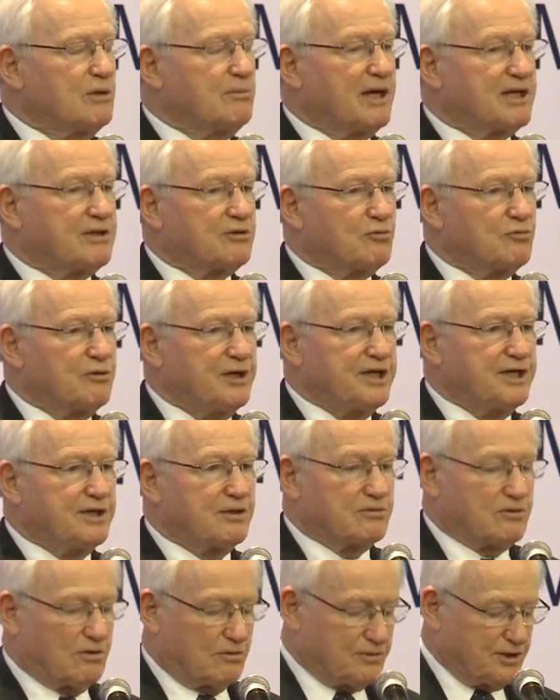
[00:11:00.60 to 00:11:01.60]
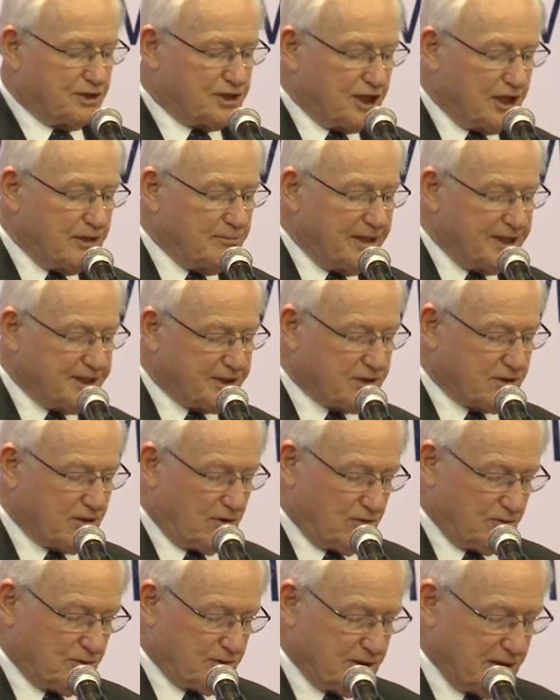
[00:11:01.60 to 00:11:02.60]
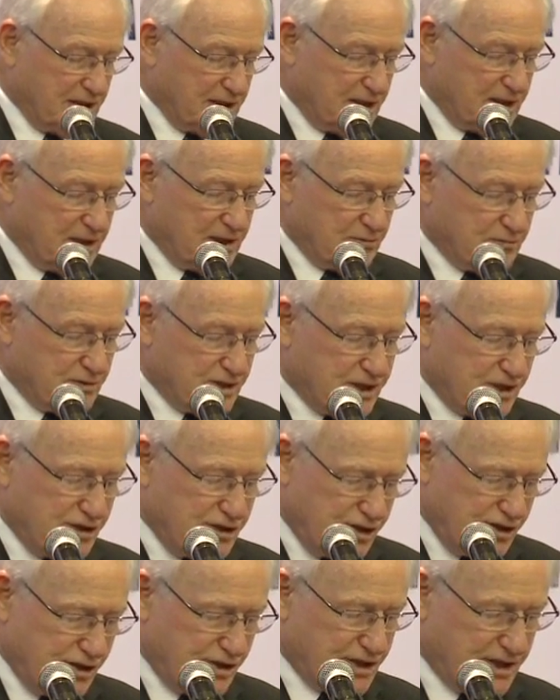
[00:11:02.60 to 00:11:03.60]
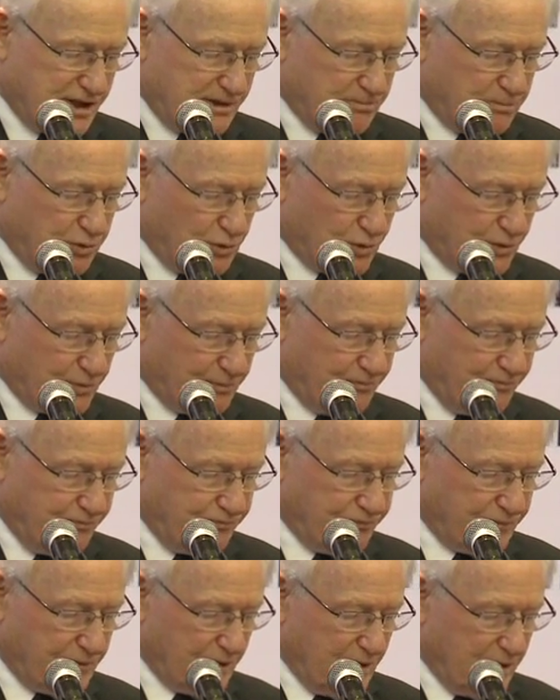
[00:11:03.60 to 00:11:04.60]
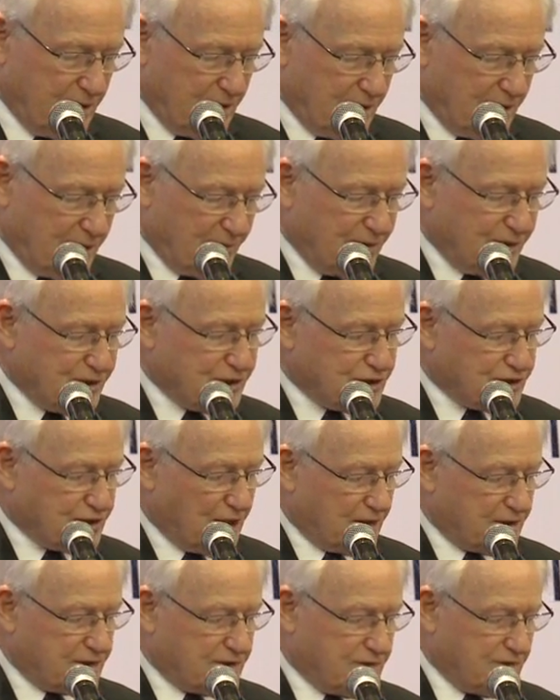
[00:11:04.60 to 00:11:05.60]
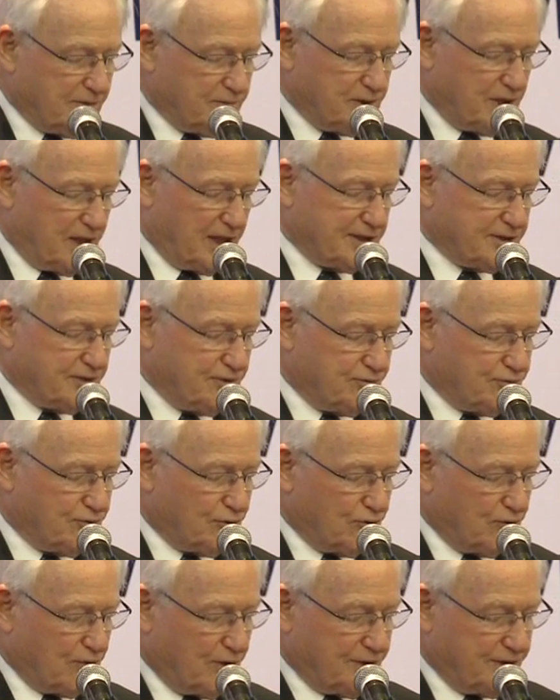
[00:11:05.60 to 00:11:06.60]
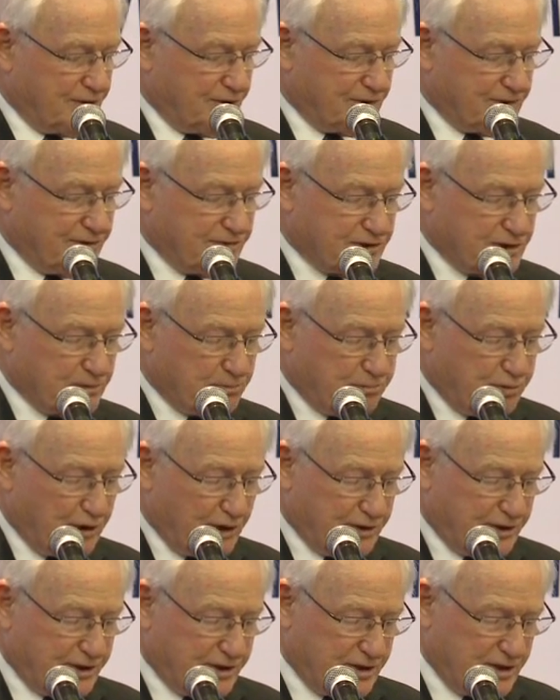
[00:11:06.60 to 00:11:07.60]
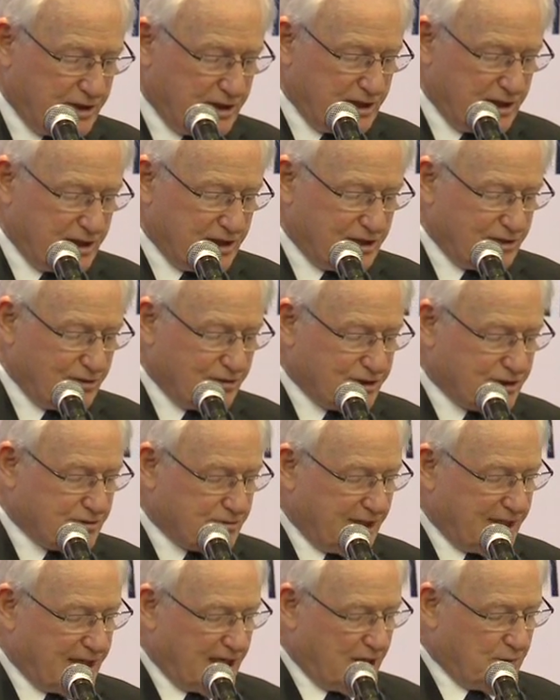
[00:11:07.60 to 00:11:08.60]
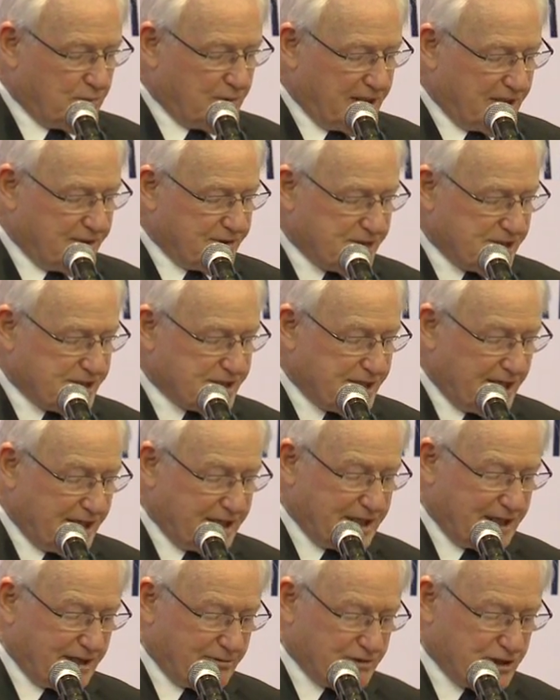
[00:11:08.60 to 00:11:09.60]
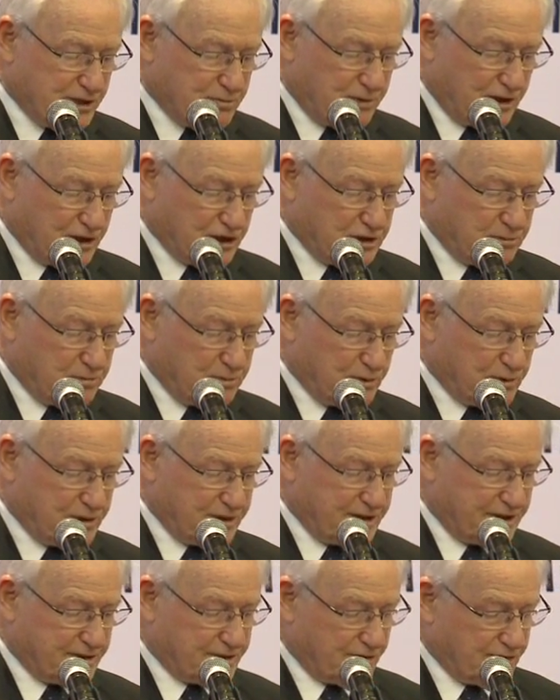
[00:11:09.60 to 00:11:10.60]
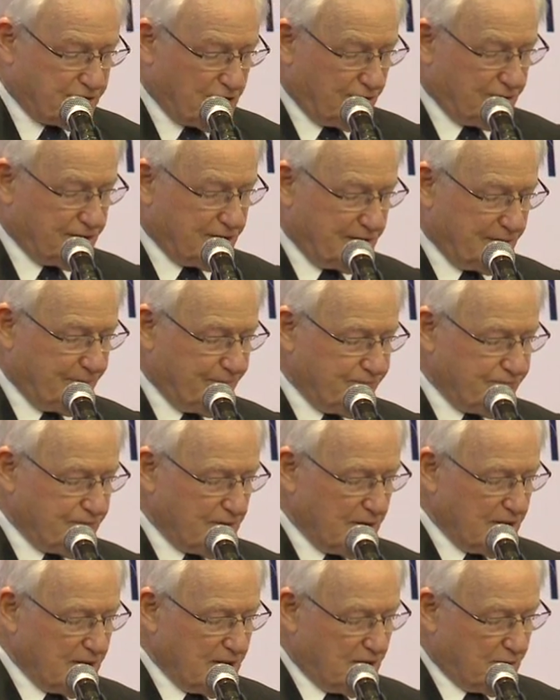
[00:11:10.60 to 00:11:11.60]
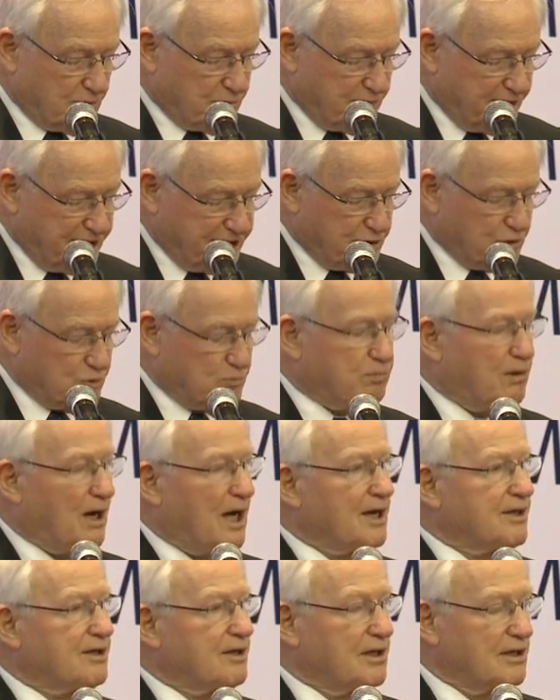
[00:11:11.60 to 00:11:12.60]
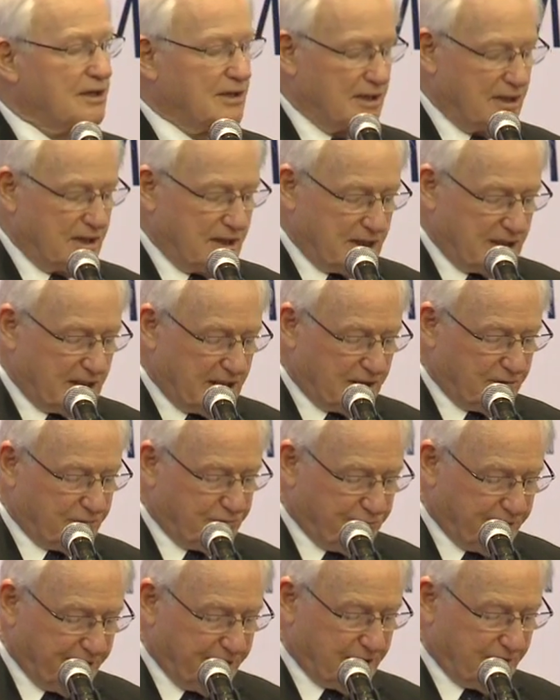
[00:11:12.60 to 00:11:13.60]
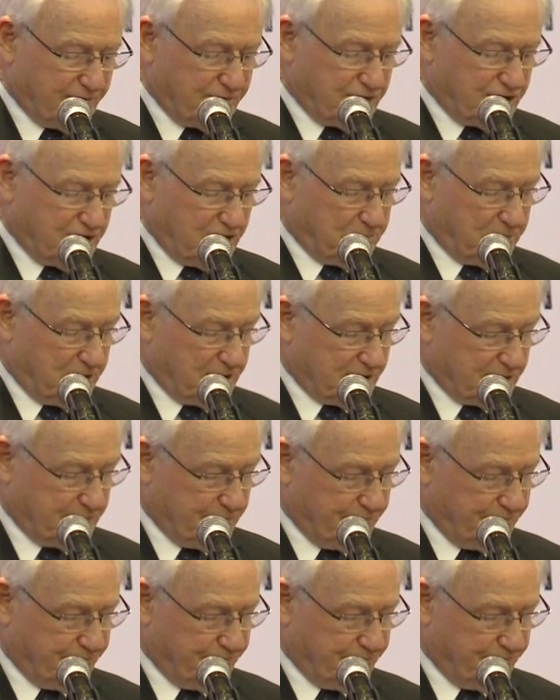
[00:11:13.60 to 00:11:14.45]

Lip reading: about the regional goals, the GMS goals, which are hugely important. At this juncture, I would like to draw on New Zealand's approach to illustrate how we understand our responsibilities as a donor, a regional partner, and a friend of the GMS.